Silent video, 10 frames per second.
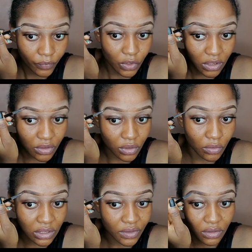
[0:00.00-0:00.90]
So
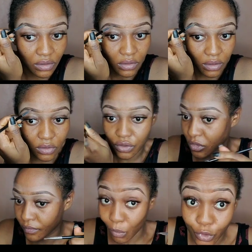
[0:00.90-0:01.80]
I just
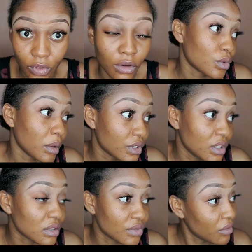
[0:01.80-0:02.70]
refilled the brows
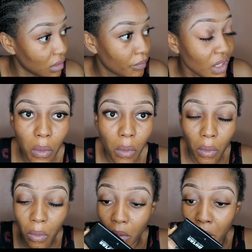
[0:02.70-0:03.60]
because it
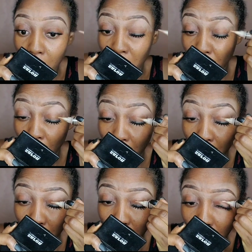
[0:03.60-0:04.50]
was kind of
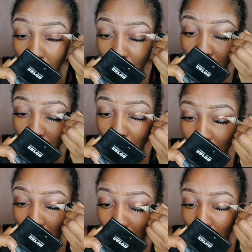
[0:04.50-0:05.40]
thin.
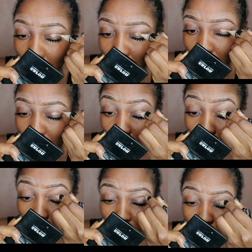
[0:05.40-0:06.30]
So
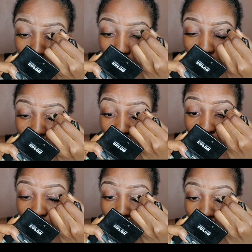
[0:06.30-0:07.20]
I went in to
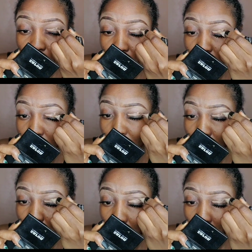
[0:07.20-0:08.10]
use the
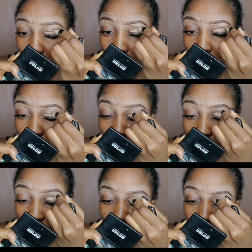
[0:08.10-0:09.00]
concealer,
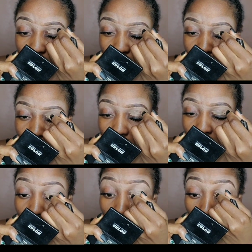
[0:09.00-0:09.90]
same
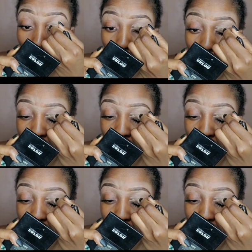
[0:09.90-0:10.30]
concealer